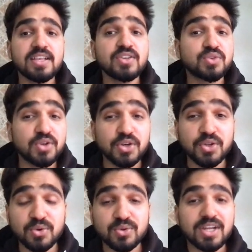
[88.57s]
So did
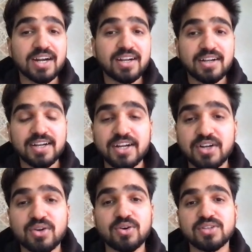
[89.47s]
you know that TED
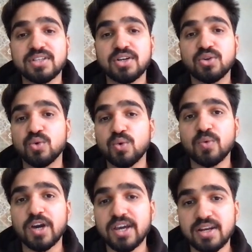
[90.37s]
Talks that go
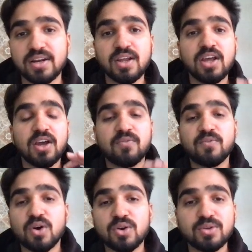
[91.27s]
viral
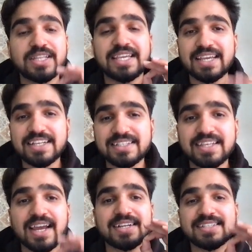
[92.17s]
follow the
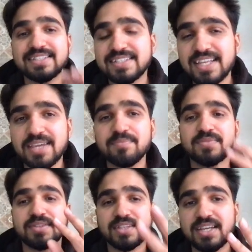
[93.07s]
exact same
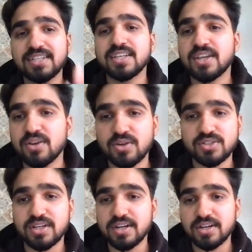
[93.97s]
3
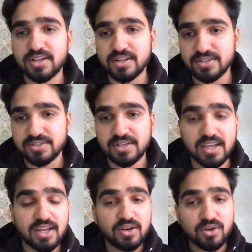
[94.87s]
psychological triggers?
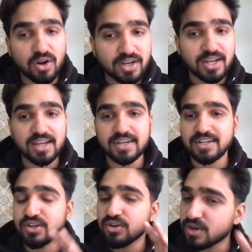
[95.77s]
Not
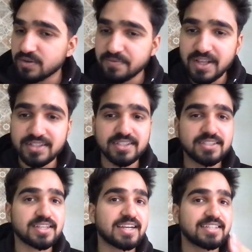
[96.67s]
talent, not fancy
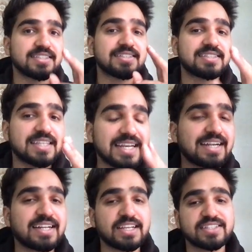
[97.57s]
slides, just 3
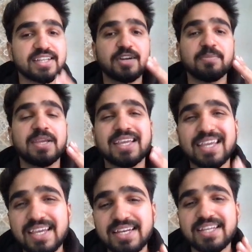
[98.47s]
tricks that make
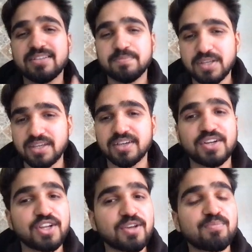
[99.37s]
any speaker
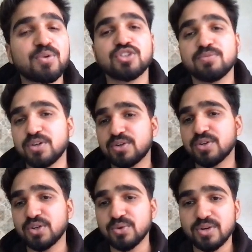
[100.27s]
impossible to
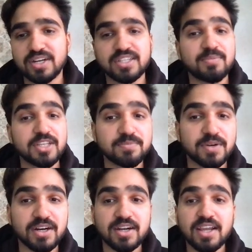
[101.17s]
ignore. And the best part,